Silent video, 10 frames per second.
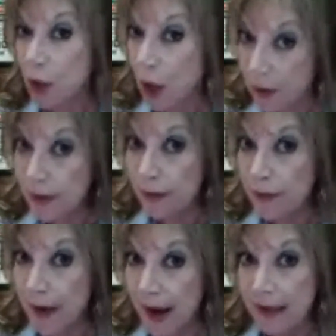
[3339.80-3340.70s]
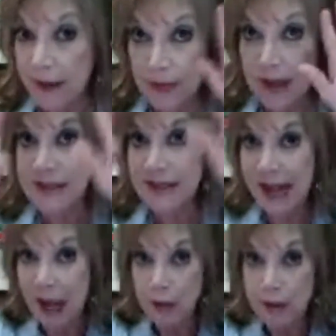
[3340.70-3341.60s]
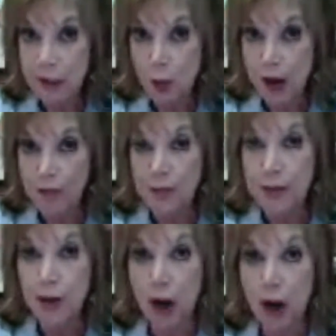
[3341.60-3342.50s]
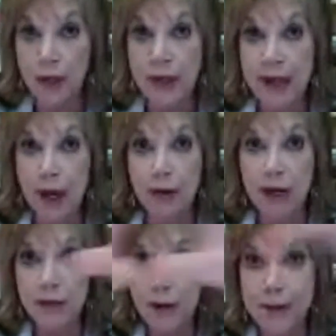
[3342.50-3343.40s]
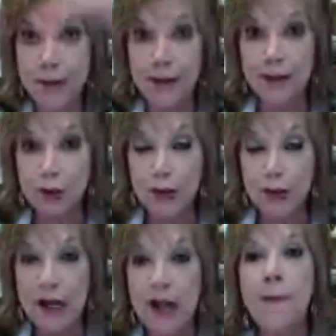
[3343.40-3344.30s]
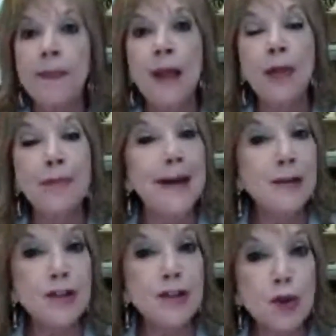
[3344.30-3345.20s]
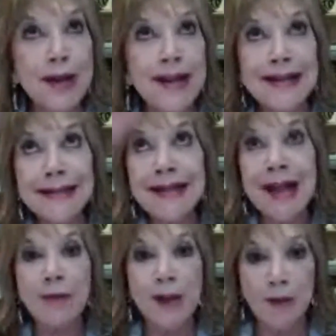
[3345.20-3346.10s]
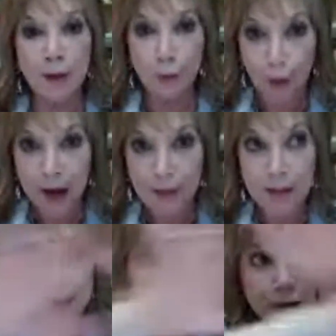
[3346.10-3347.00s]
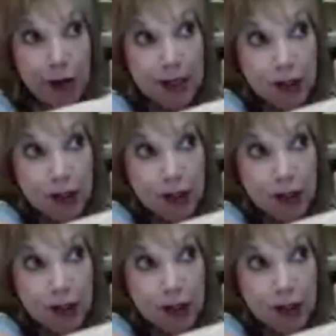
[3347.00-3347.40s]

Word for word: That's called the mirror of the mind. It's out and away from you on the area of your mental screen. Now, the mental screen doesn't have to have a frame. The mental screen is